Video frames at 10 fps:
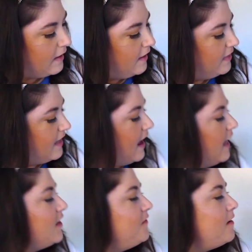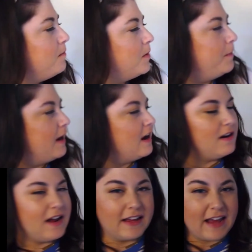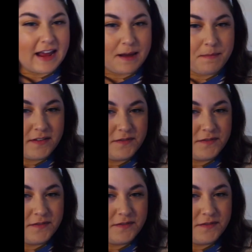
The elephant prepared a game of